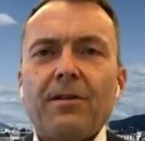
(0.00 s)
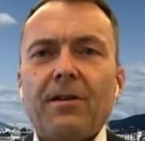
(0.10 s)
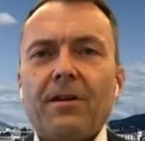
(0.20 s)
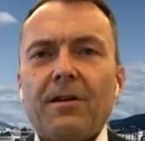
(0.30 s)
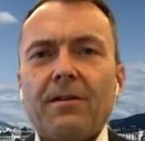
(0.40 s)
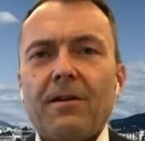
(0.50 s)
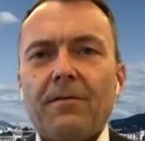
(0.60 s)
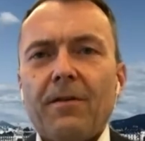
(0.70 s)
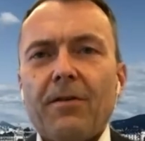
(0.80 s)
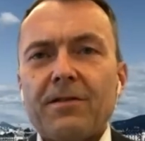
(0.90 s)
a
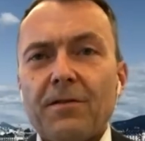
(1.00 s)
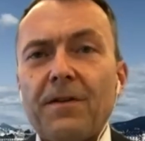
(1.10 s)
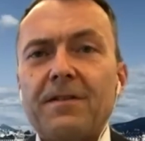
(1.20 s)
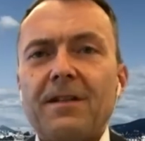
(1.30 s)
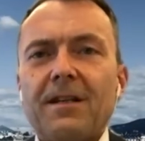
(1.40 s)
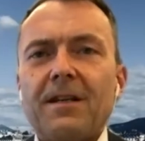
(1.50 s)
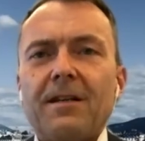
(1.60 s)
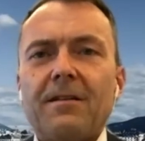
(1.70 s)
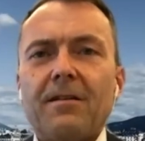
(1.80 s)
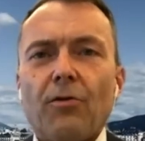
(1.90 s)
very
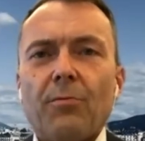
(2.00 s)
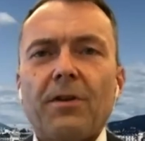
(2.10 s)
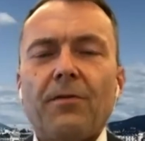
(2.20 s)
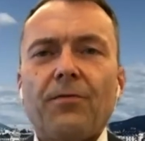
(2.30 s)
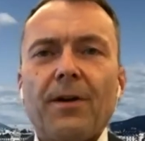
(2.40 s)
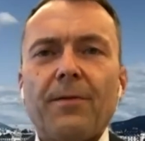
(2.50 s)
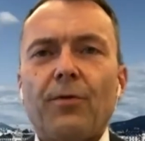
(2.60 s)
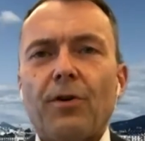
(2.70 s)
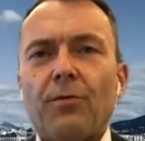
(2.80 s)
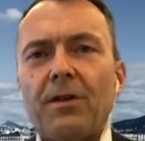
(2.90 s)
sophisticated normative
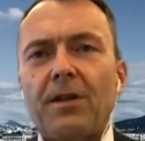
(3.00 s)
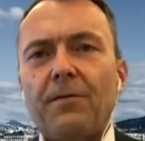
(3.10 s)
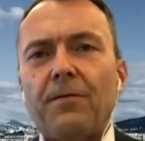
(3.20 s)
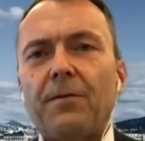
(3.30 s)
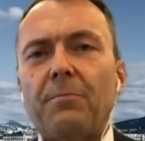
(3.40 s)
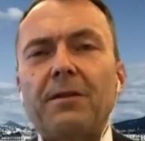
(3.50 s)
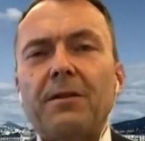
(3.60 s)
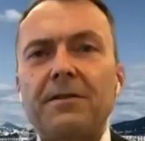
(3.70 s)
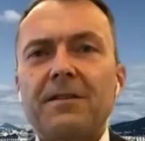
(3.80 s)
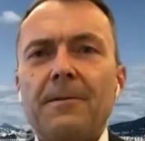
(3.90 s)
framework with different
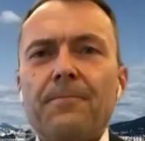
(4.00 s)
pillars,